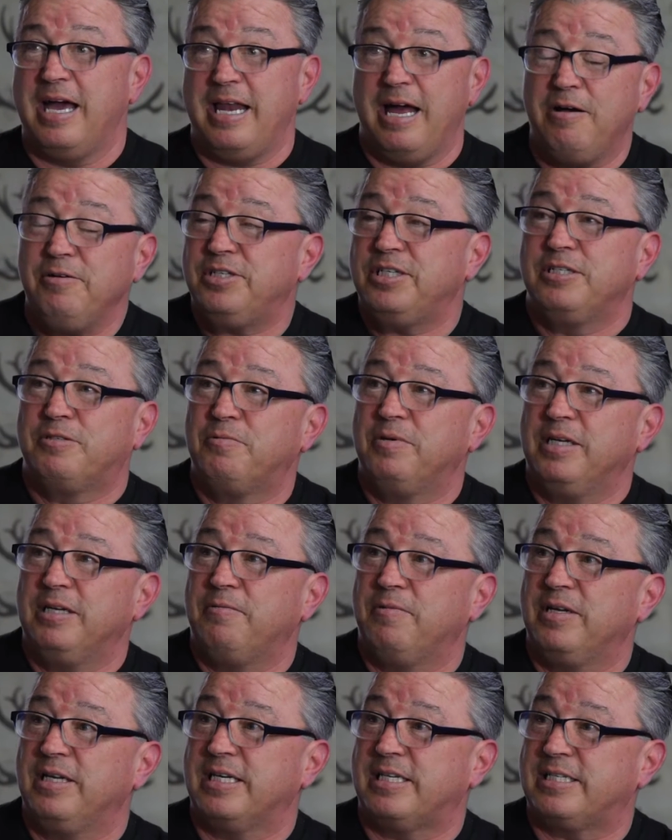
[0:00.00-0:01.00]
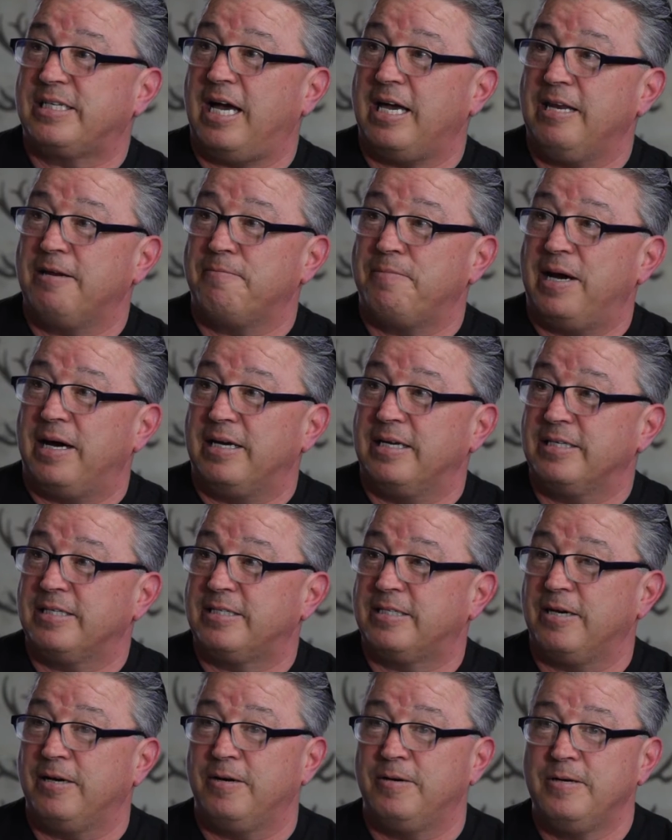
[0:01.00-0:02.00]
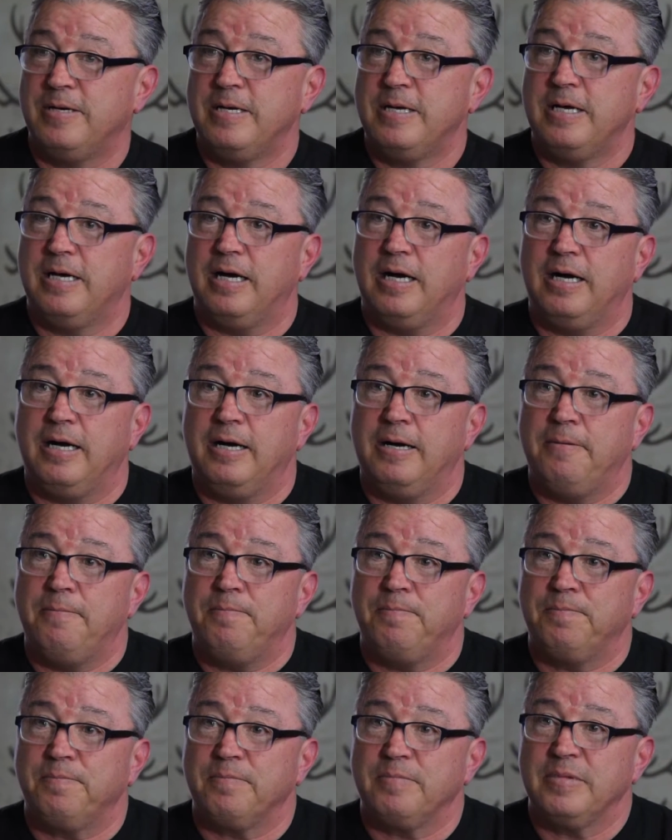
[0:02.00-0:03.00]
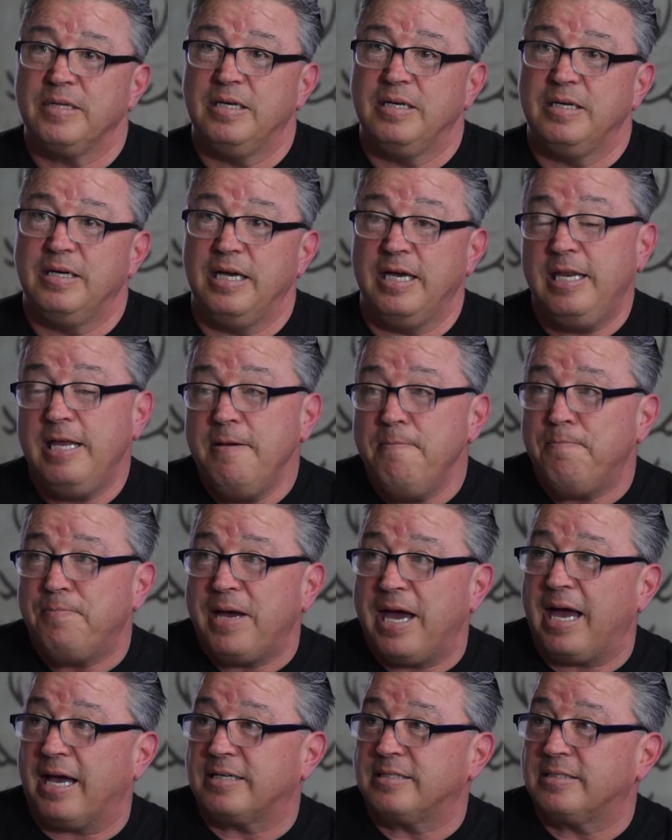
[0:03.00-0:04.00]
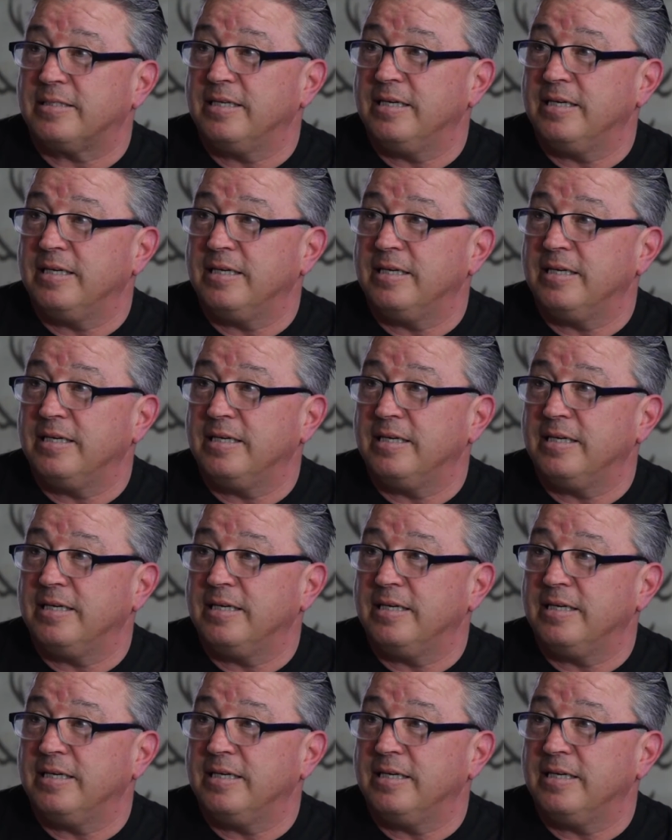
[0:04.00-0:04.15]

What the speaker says: And now she's really, really excited about it. So it impacts.